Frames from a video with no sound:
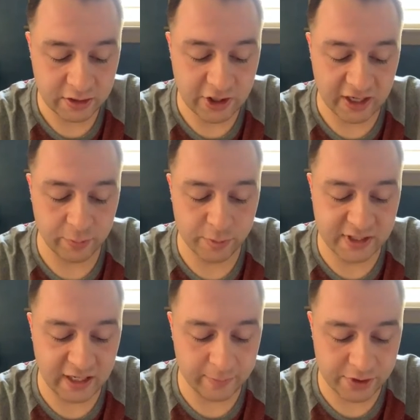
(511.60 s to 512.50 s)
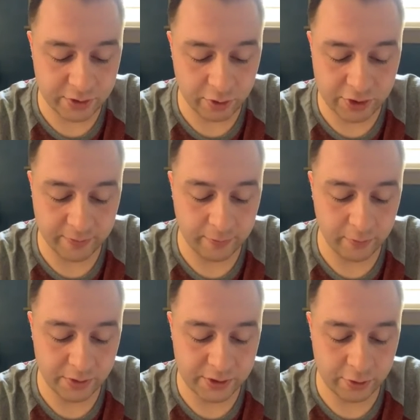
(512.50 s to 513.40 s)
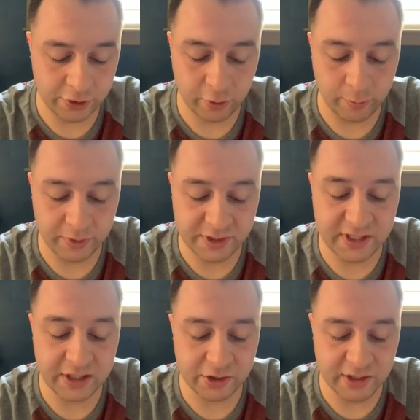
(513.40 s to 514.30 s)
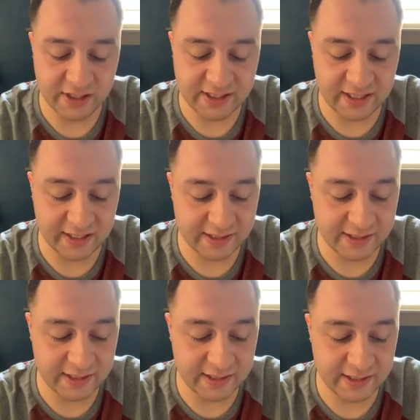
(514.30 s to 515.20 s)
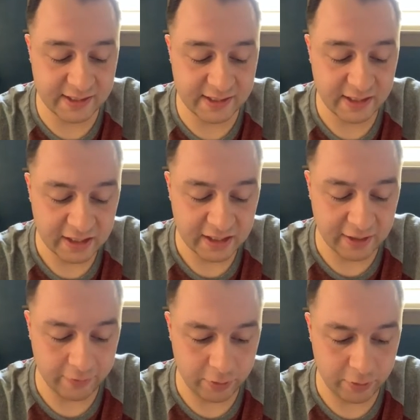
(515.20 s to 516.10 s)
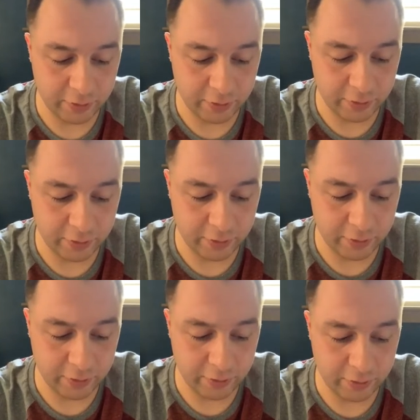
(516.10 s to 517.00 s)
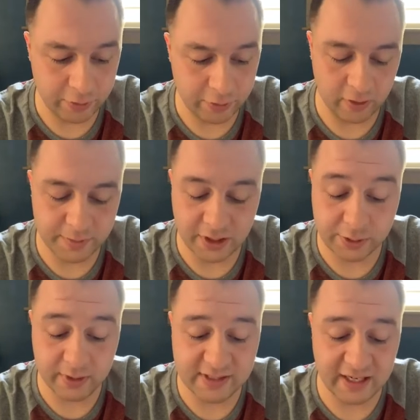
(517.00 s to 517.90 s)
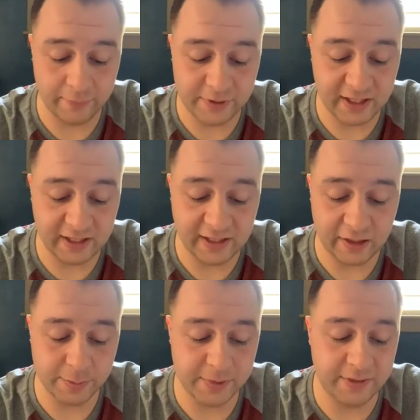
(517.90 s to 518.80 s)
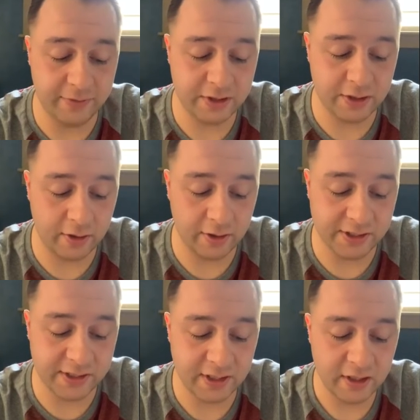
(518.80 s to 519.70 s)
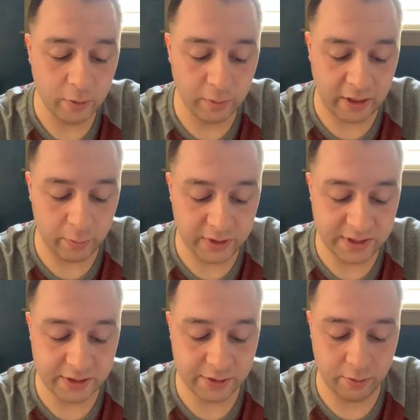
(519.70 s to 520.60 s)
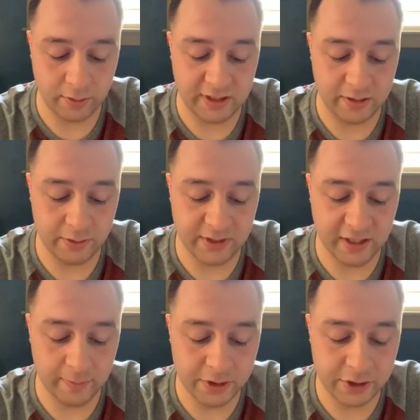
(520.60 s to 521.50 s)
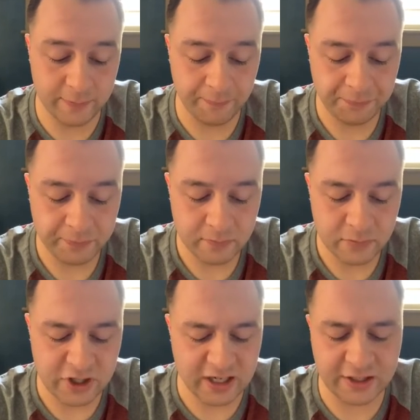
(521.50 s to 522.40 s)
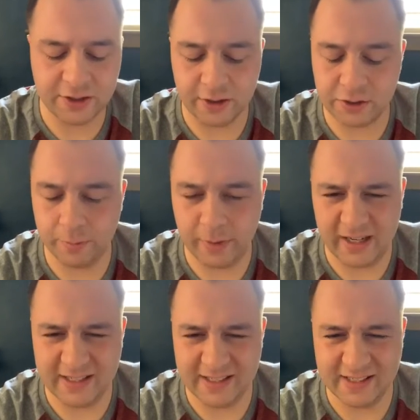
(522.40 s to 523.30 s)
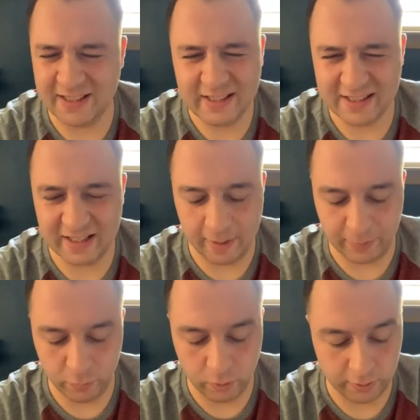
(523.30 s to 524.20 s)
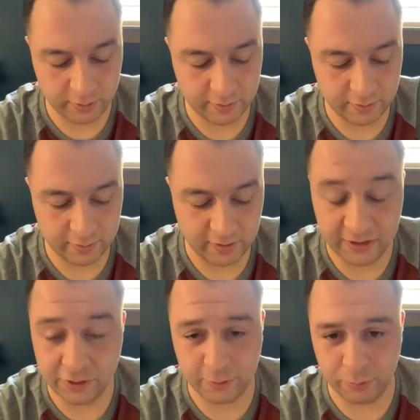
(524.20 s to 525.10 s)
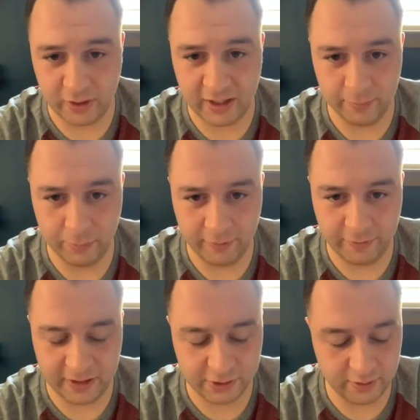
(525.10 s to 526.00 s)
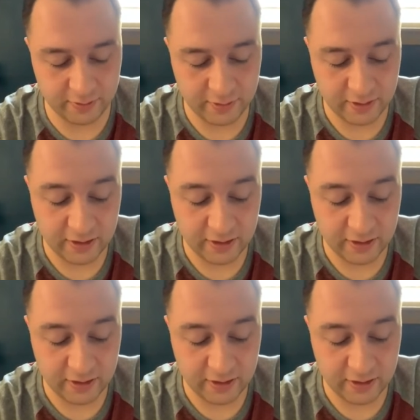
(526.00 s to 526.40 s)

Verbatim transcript: Johnny was named the Surgeon for his surgical precision in his hits. Gifted with an amazing accuracy in firearms, he also had a talent for taking out specific targets without witnesses or collateral damage. Johnny saw extra bodies as sloppy work, and he took pride in perfection.